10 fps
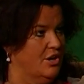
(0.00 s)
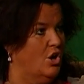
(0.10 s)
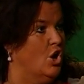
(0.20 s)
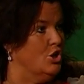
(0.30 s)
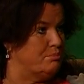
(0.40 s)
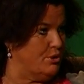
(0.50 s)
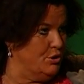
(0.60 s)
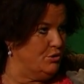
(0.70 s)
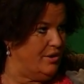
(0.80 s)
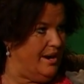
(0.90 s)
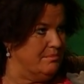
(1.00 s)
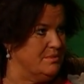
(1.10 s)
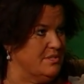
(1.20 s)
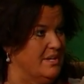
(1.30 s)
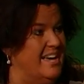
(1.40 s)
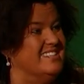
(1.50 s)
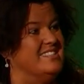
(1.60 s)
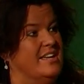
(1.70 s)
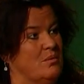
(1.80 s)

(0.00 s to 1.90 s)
all the programs as they